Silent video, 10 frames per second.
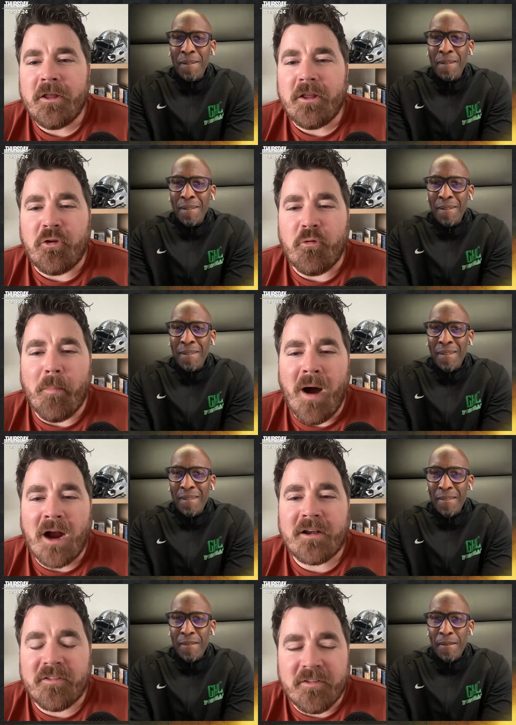Speaker 1: you
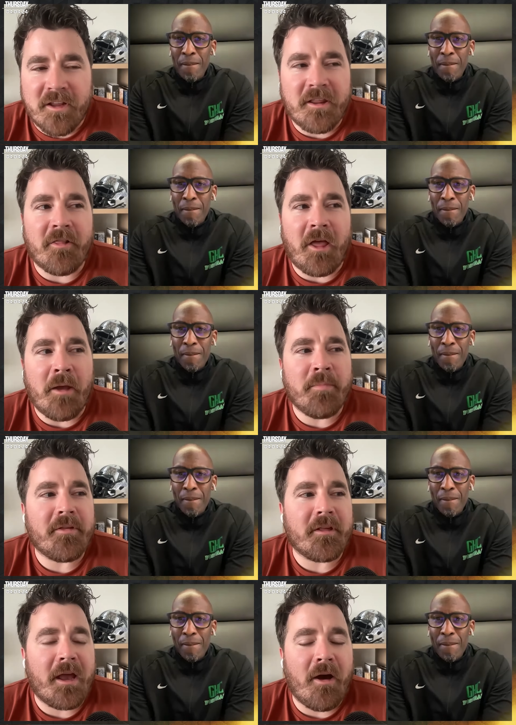mocked CeeDee Lamb
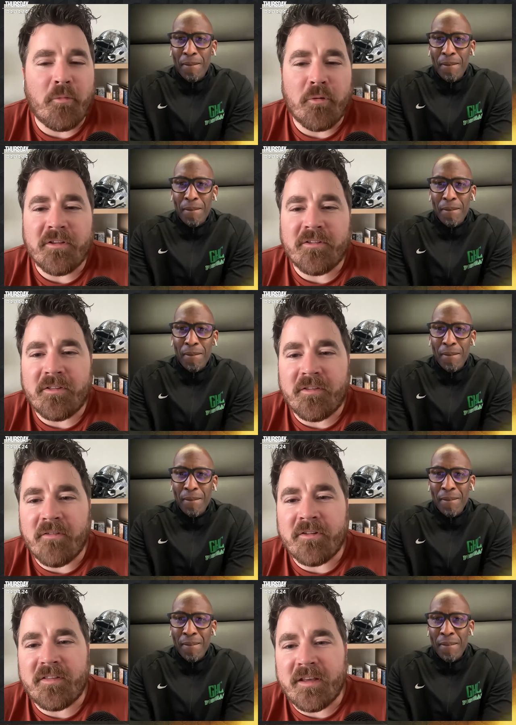to the Cowboys at
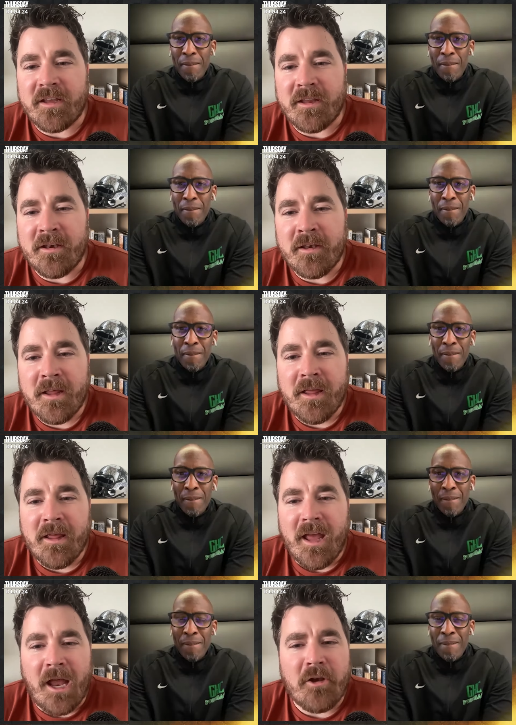17,
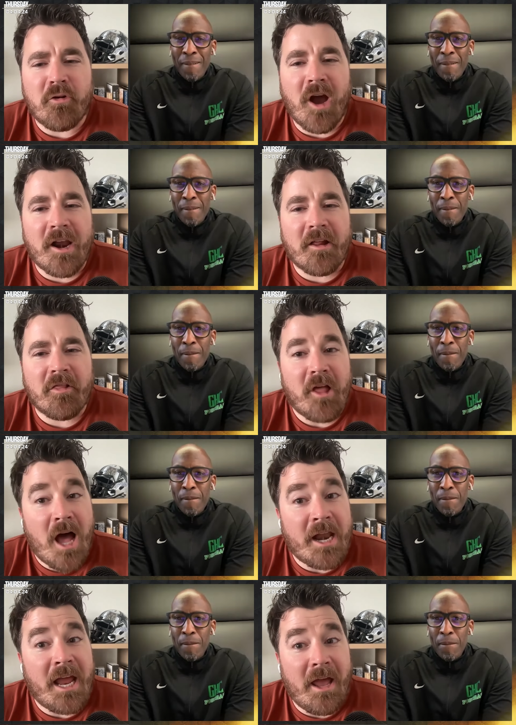and you caught a
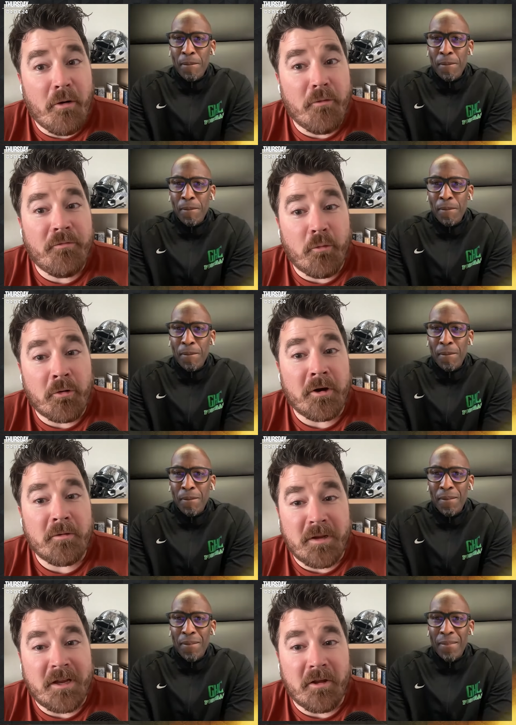lot of hell for
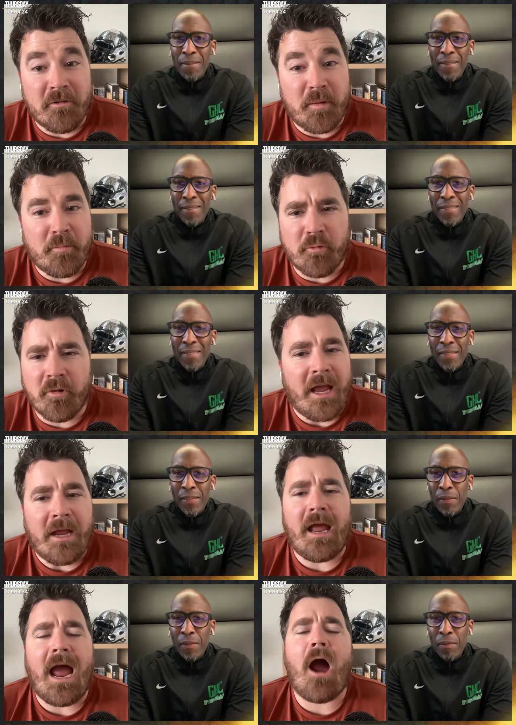it because people were
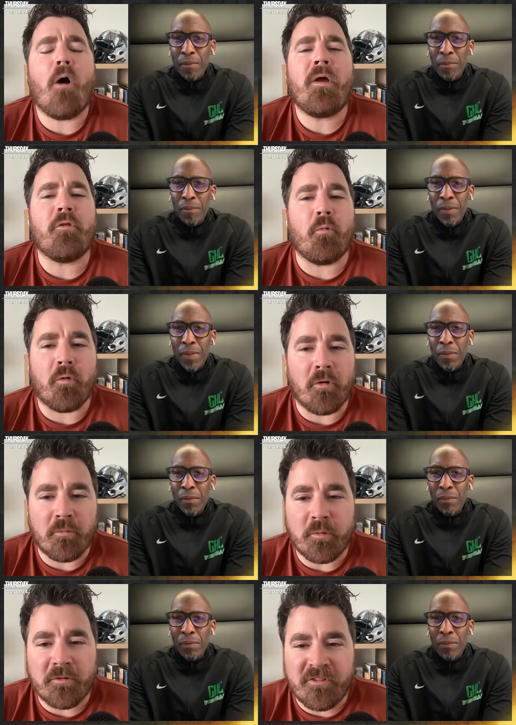like, how in the
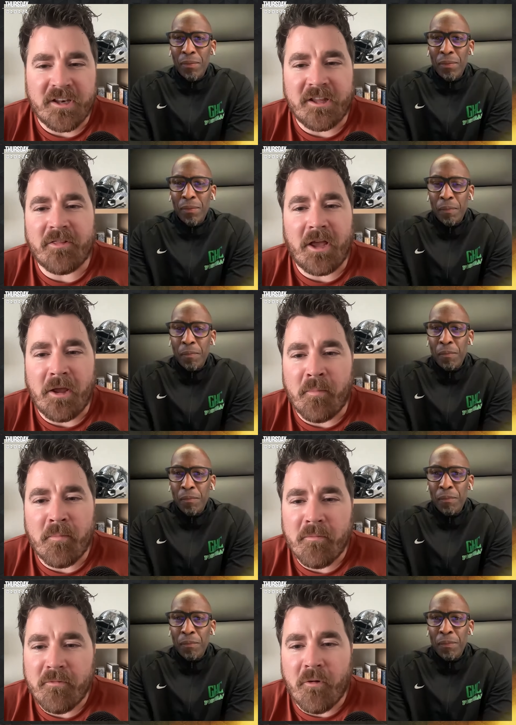world will CeeDee
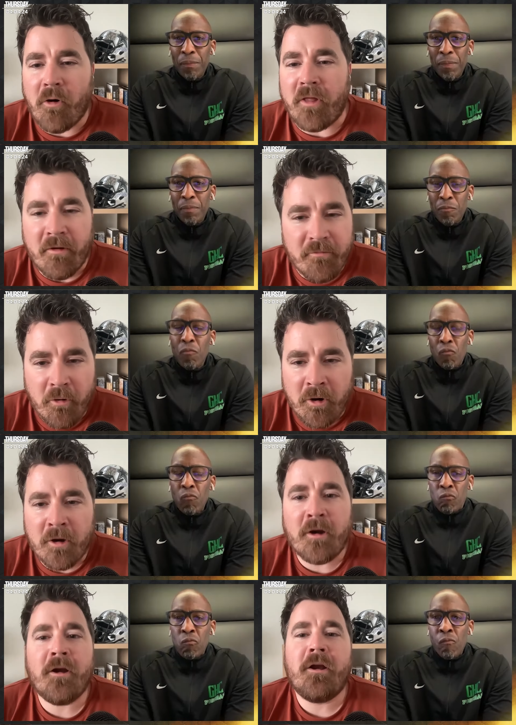Lamb fall that
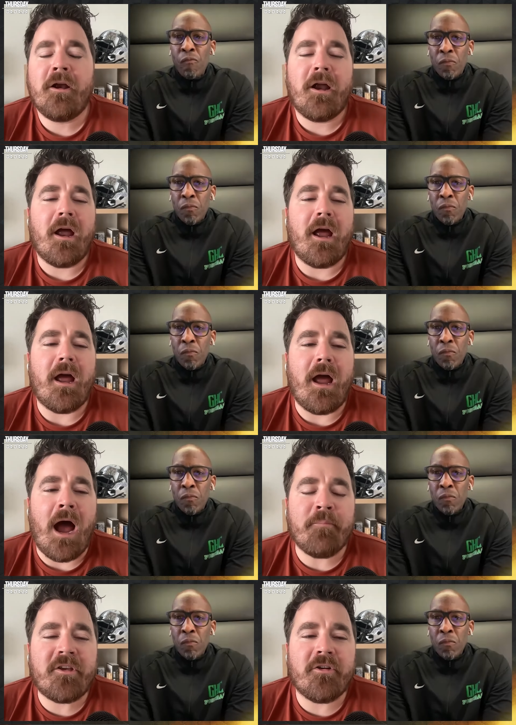far?
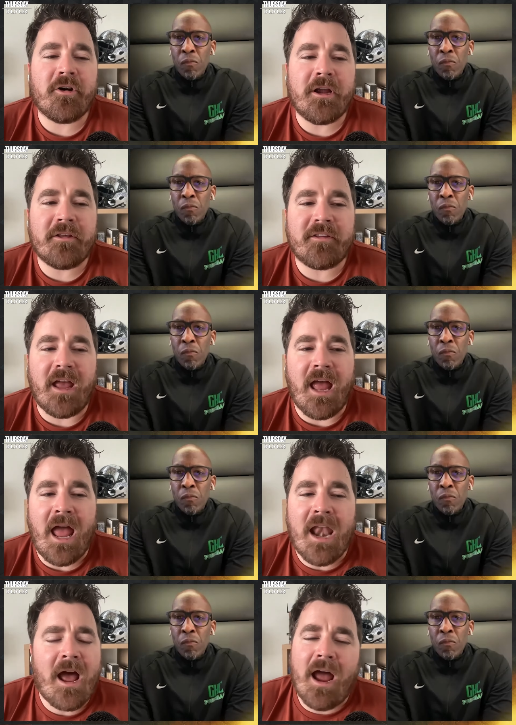I'm curious,
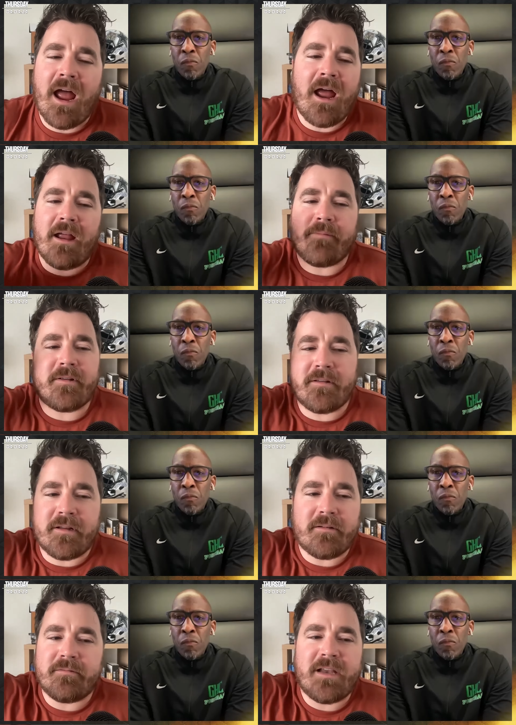and
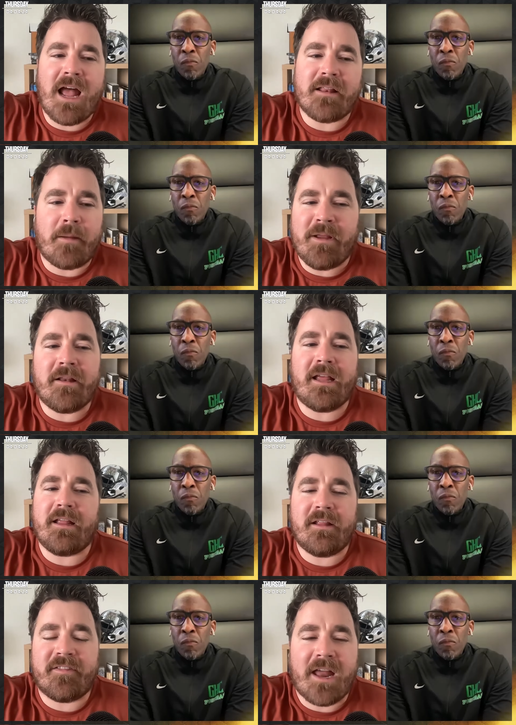
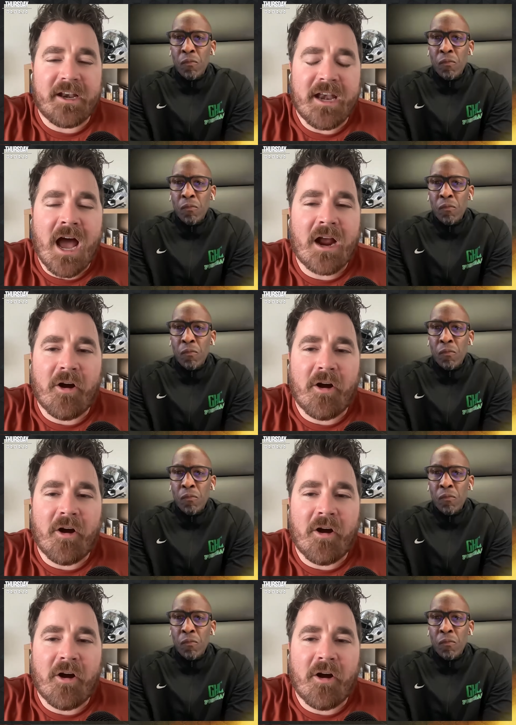it's not a knock